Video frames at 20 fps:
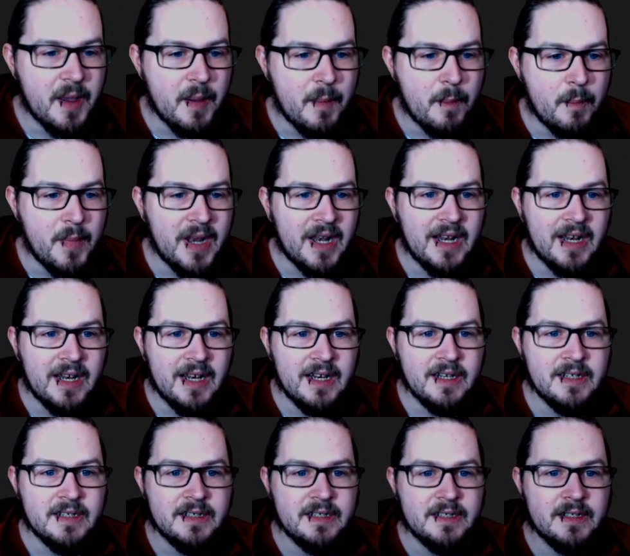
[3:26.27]

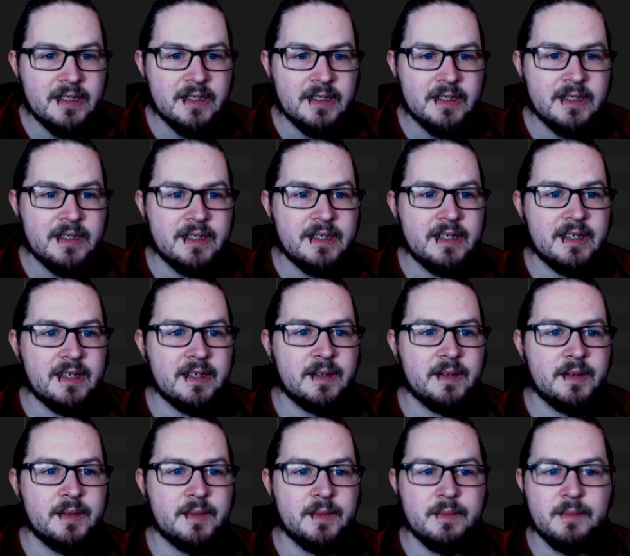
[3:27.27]

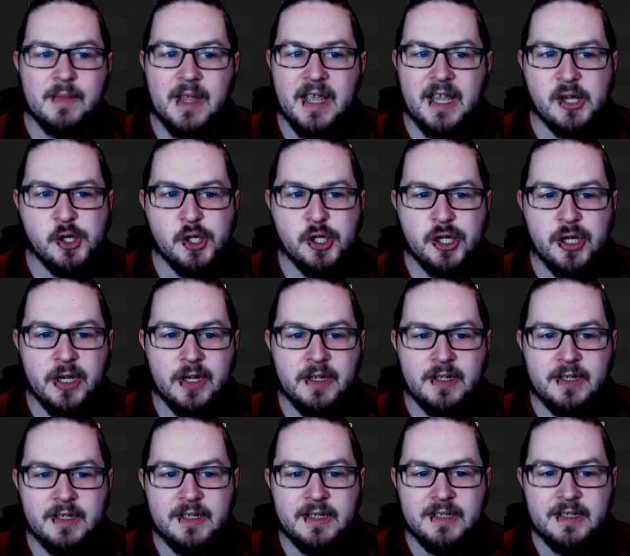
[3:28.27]
middle-ish
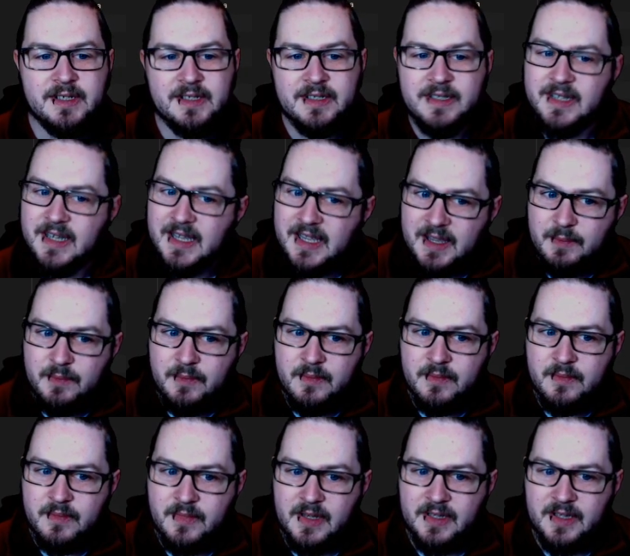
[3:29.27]
team
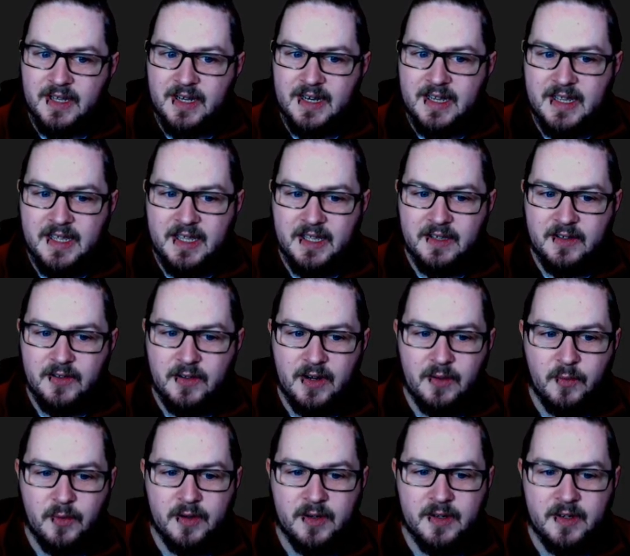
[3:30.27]
in the league, so
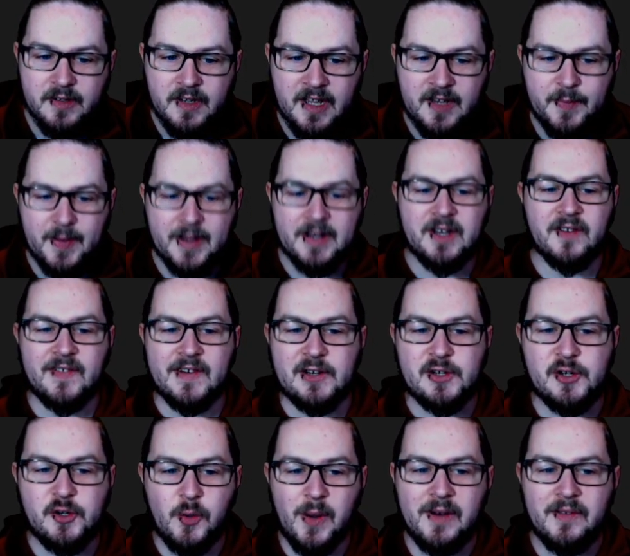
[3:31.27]
like we're expected to
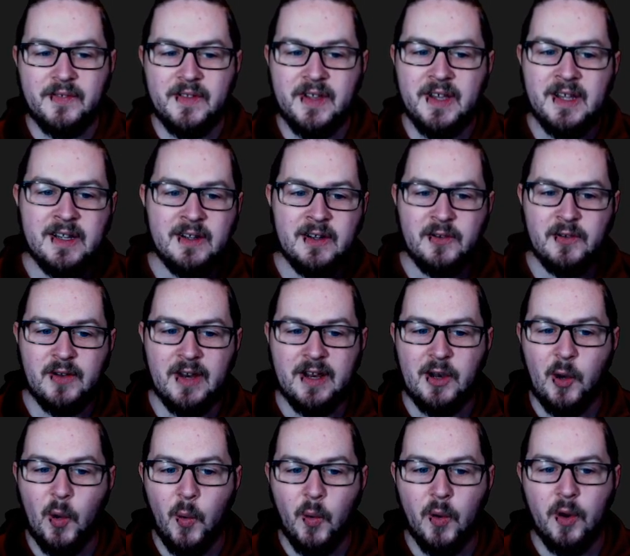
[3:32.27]
finish 12th, so like
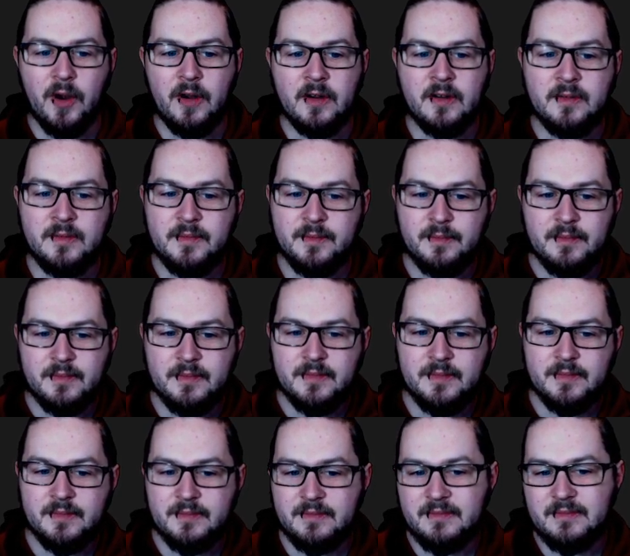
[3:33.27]
lower
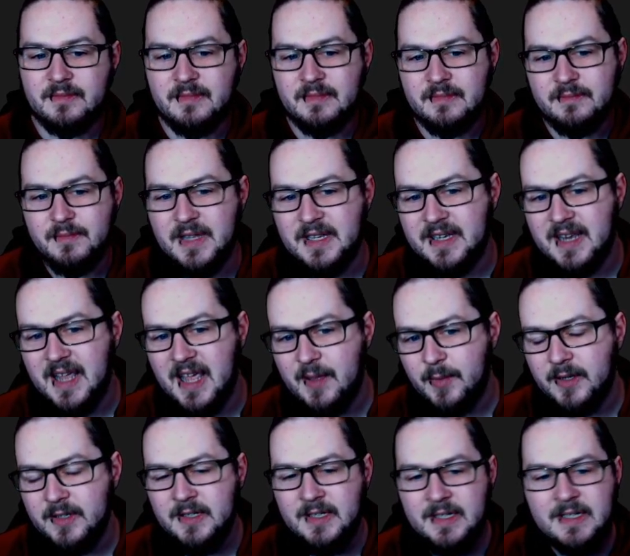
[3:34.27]

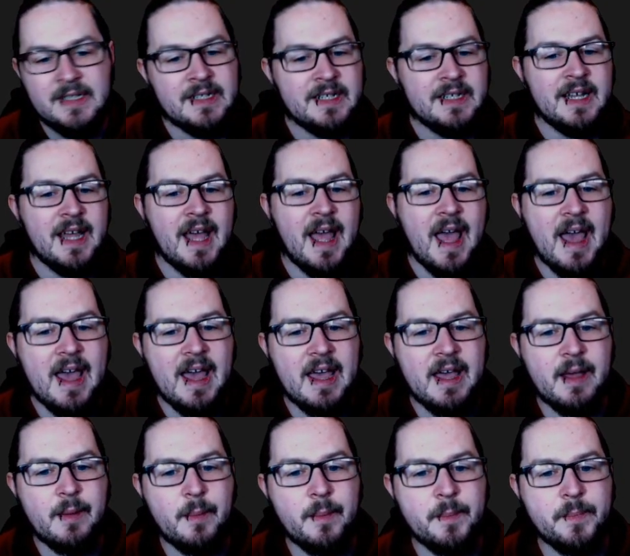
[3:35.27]
mid-table.
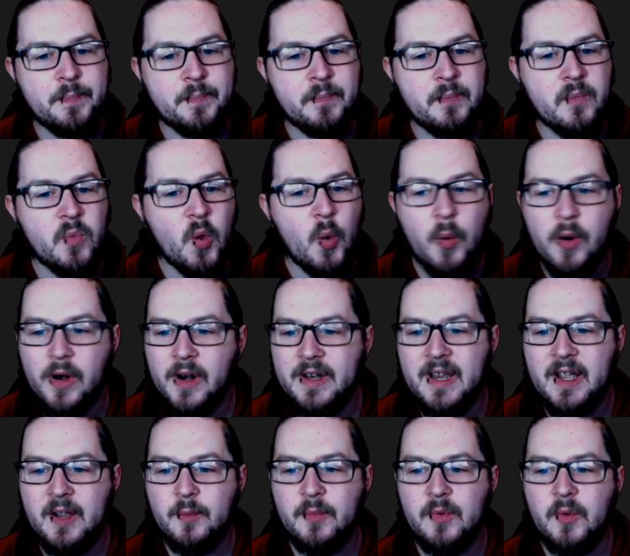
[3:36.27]
We're going to
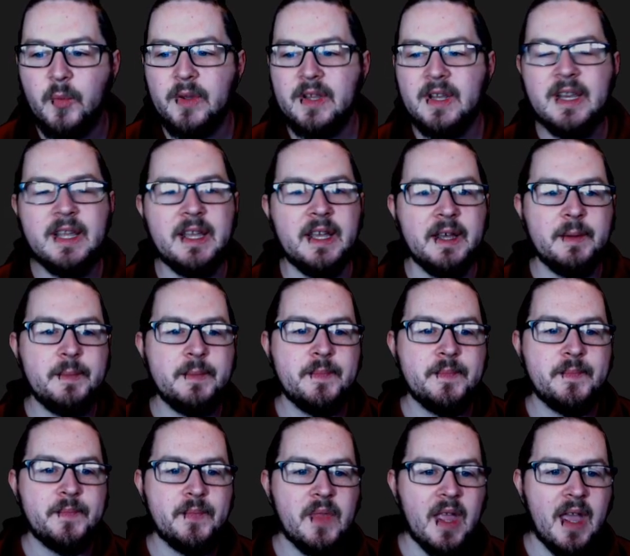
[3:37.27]
take them to win the league,
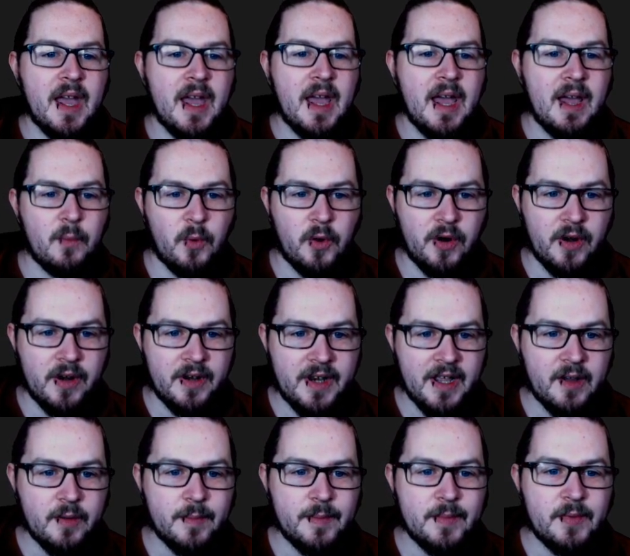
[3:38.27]
and we're going to
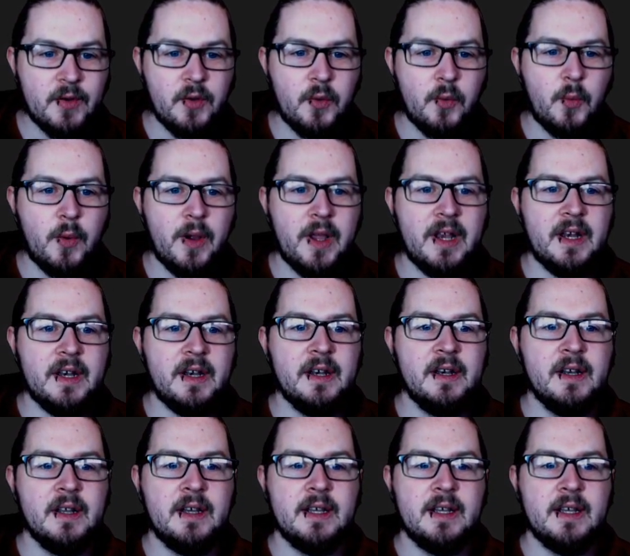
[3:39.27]
take them to win